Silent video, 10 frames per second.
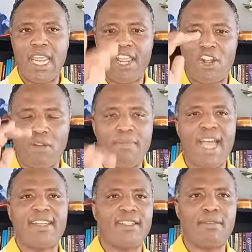He
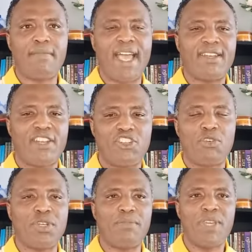commanded the man and
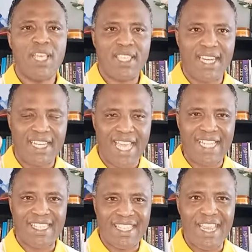told him, Then in
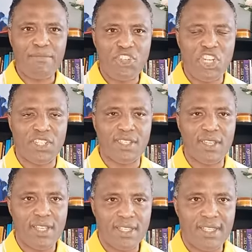that same
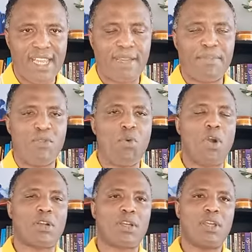Jesus, stand up and
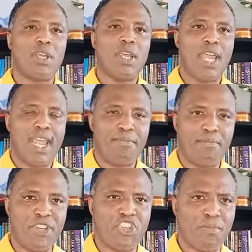walk.
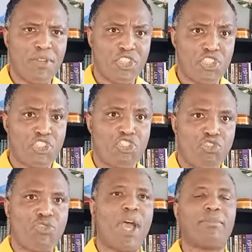And Bishop
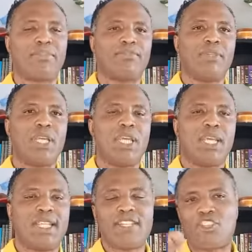stood up.
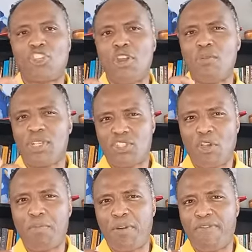That story was
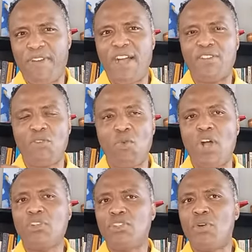so profound and
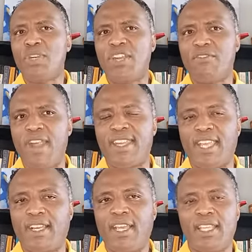well known in
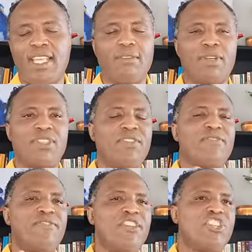Reading that it was
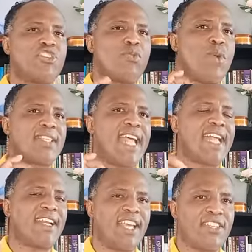even featured on West
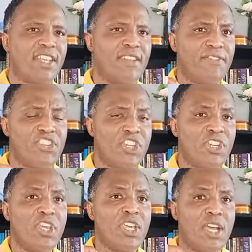Anglia television,
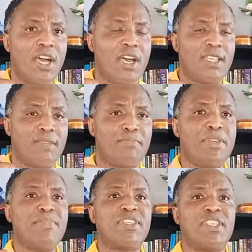uh, the
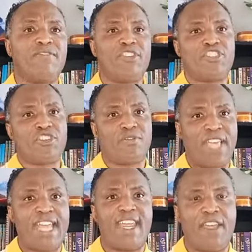BBC version of
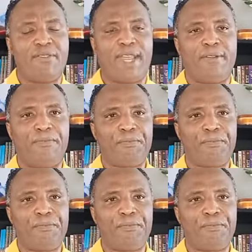that area.